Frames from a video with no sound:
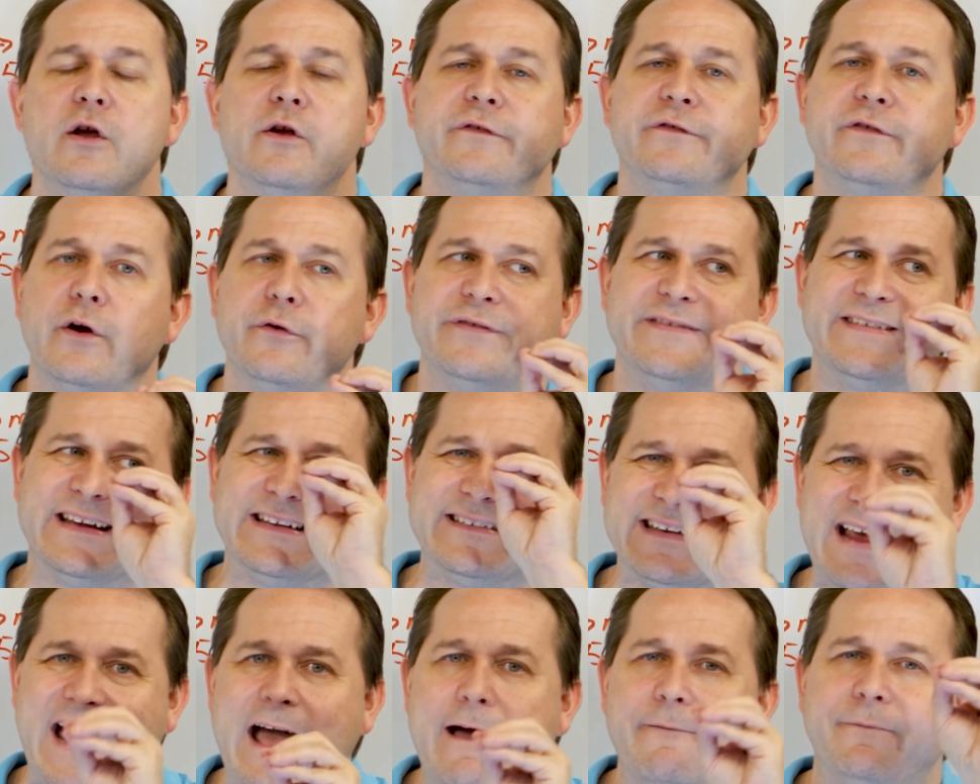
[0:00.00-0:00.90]
So
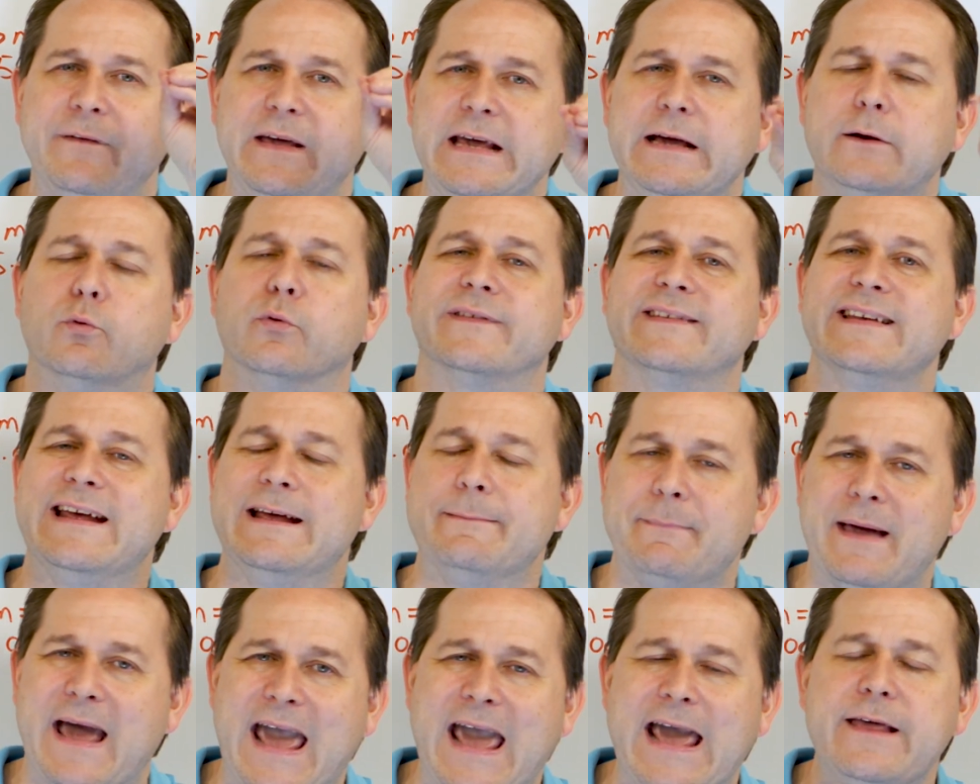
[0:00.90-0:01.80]
since F equals
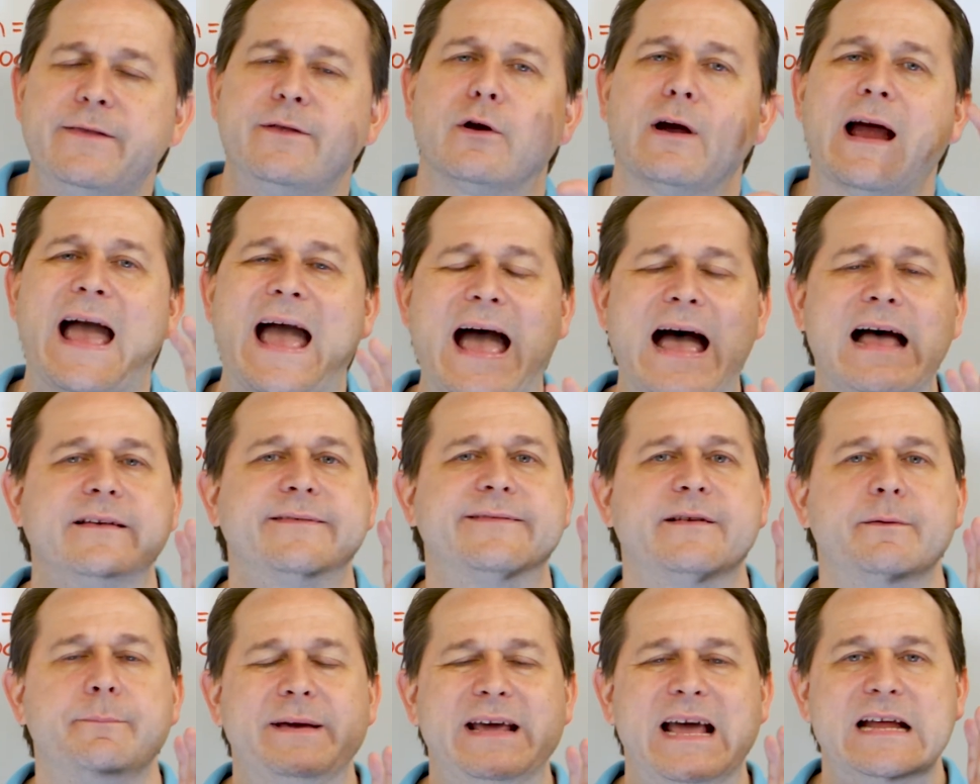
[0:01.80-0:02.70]
ma, there has
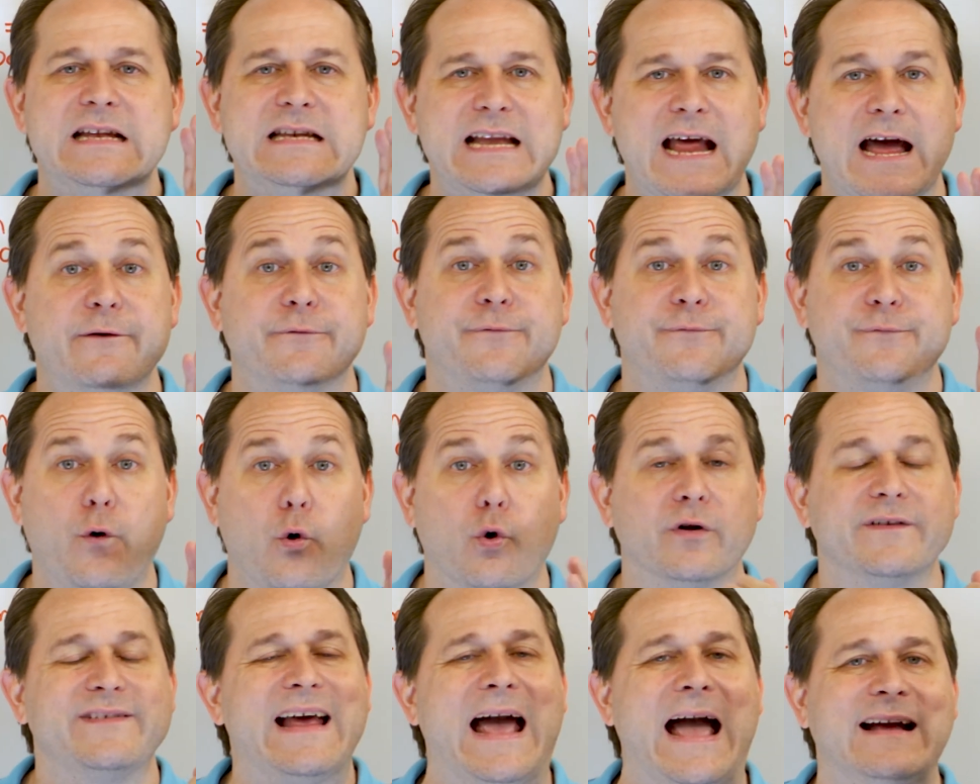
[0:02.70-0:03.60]
to be a net
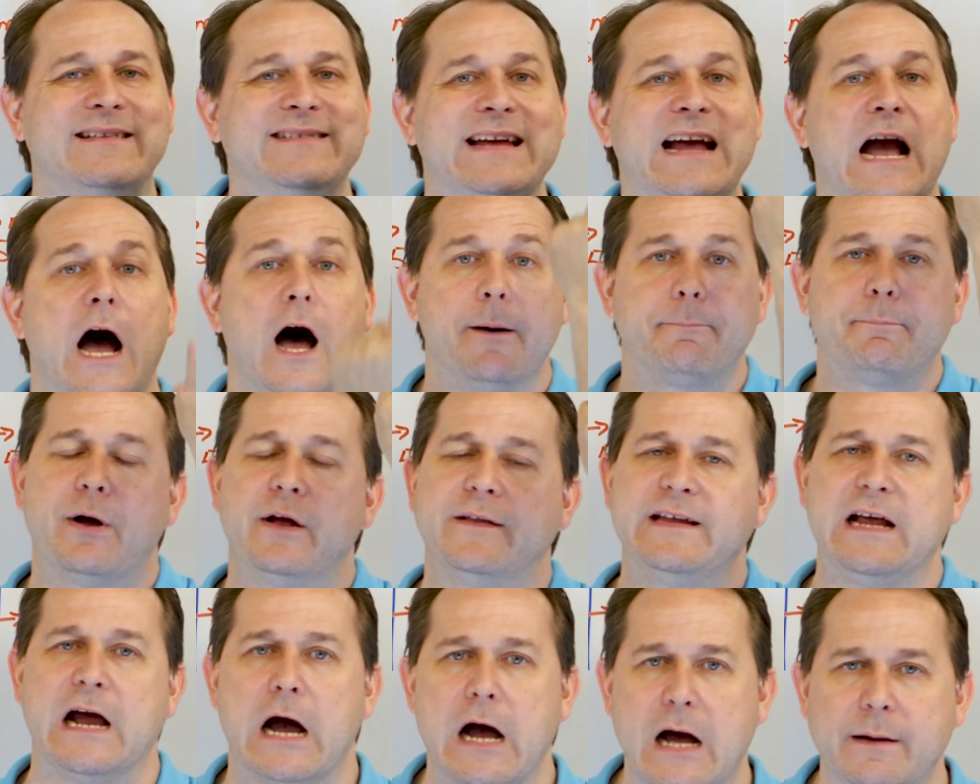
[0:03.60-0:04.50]
force acting up
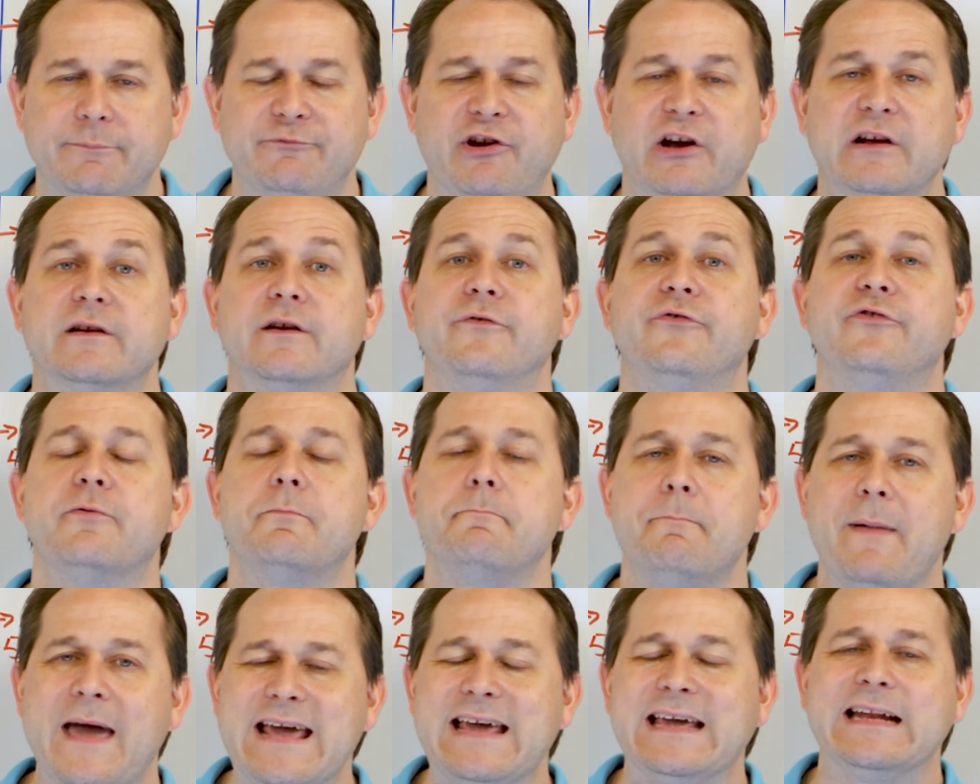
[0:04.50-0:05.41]
on the object to
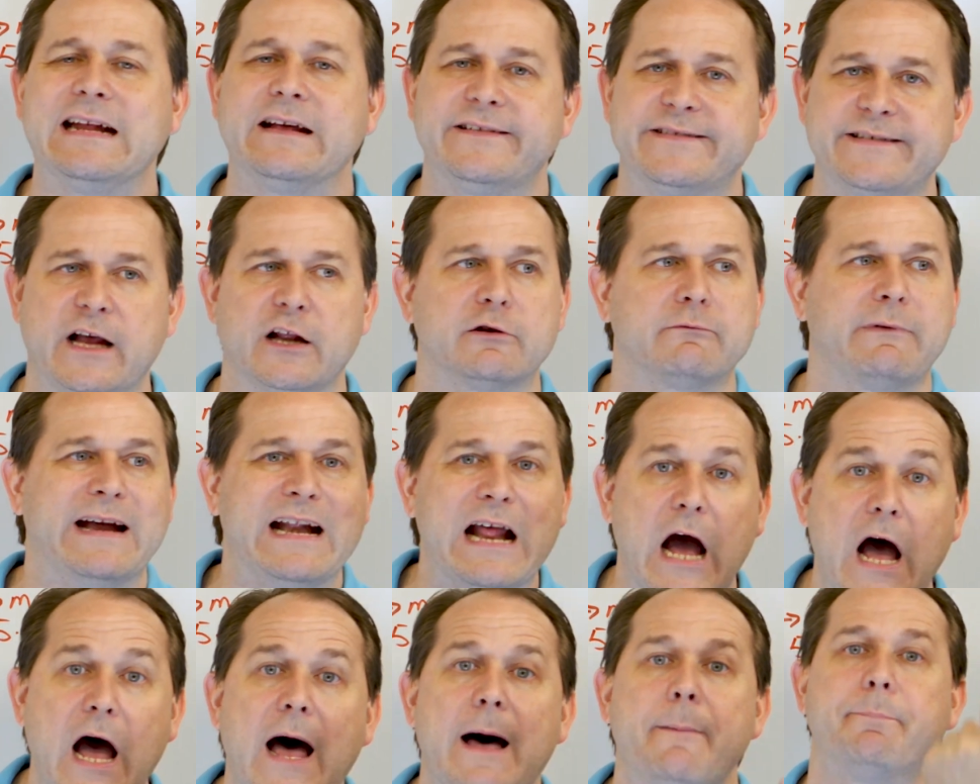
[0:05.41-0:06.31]
make it accelerate
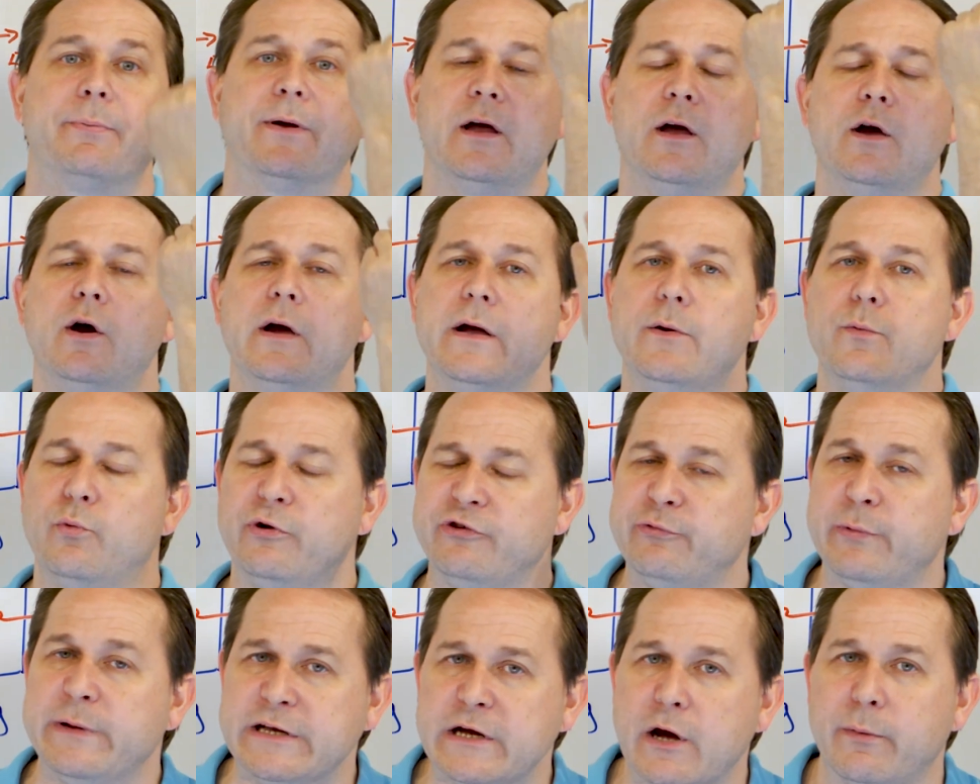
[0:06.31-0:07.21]
up,
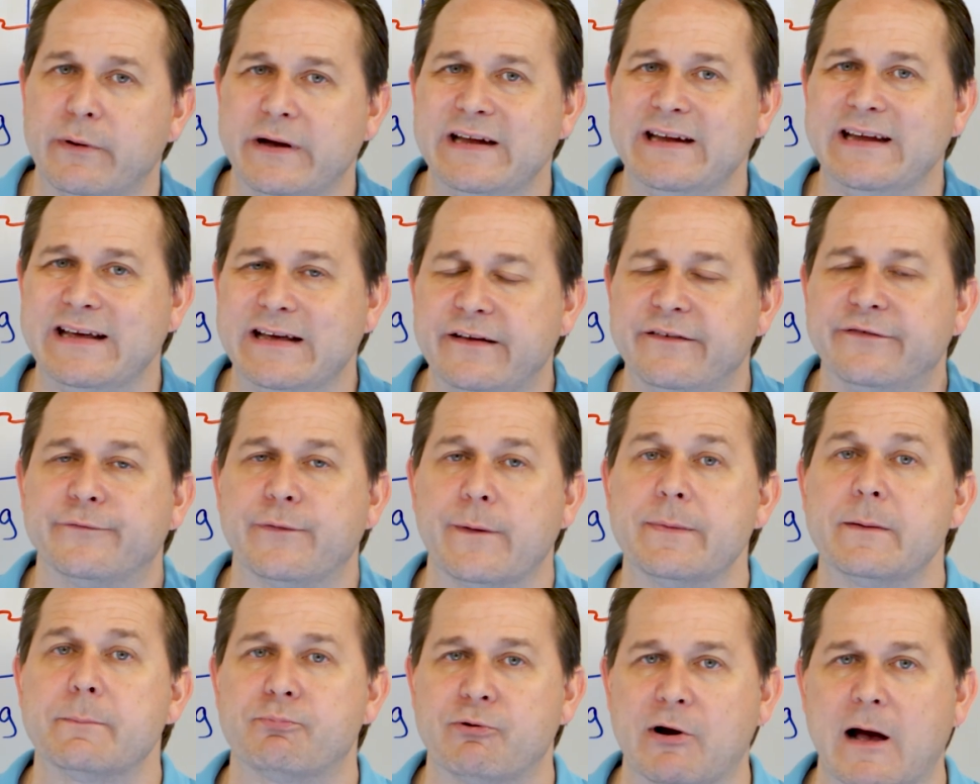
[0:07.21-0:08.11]
which we know it is
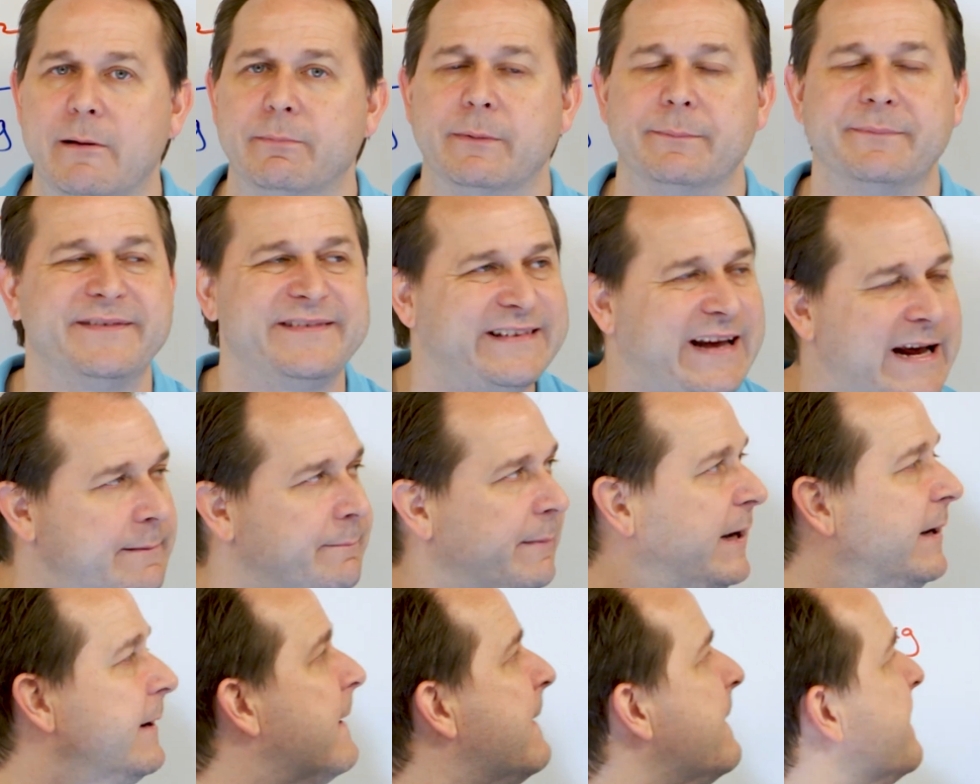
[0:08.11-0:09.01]
from the problem
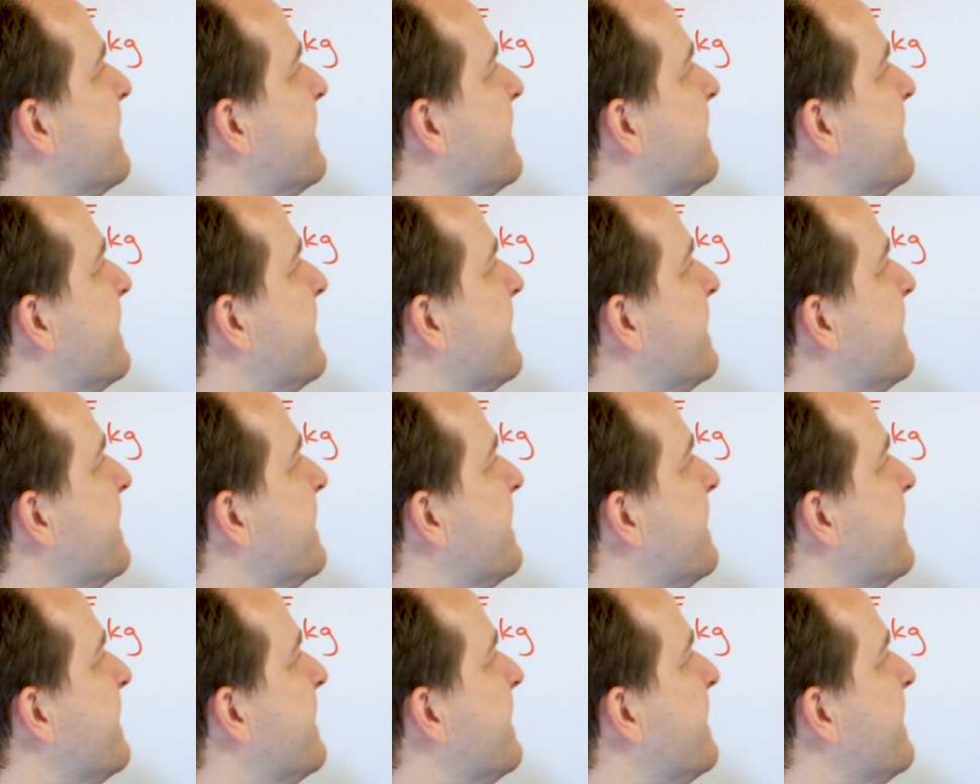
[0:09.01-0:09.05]
statement.